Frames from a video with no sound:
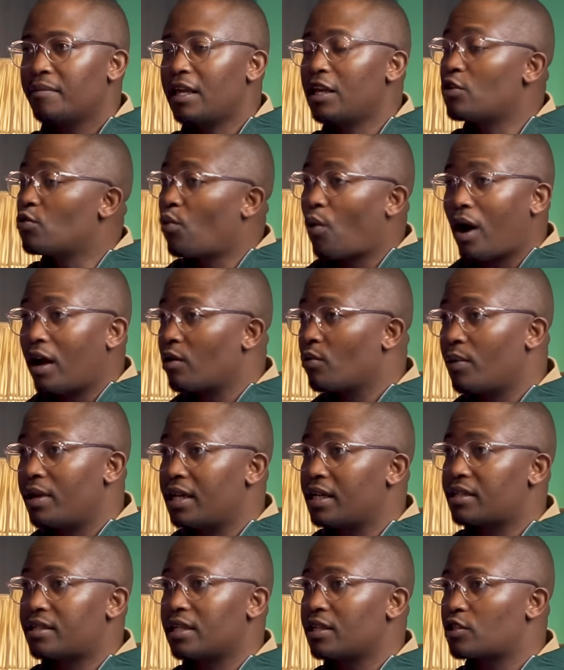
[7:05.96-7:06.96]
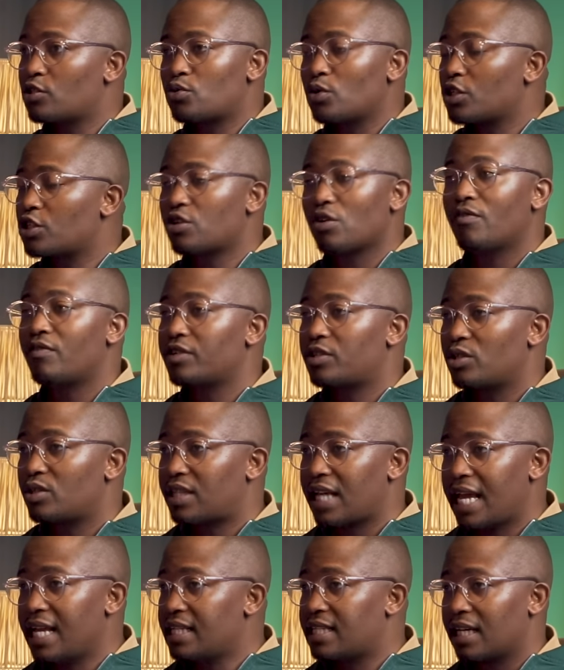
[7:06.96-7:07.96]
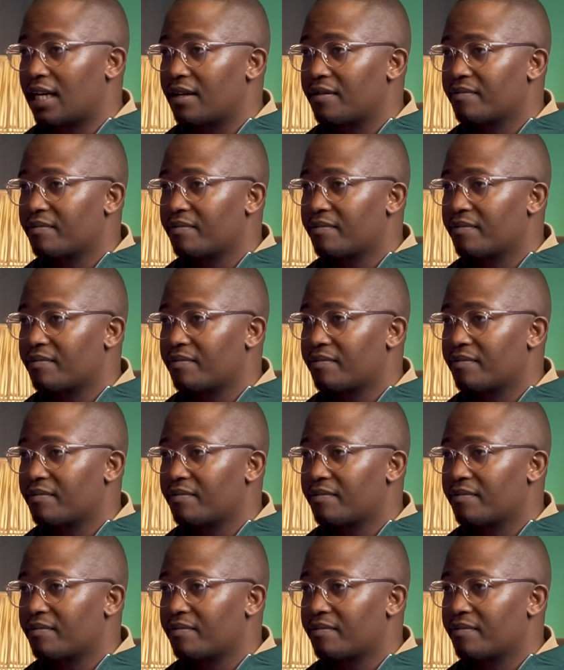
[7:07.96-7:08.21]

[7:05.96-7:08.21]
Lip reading: It won when it switched over to data.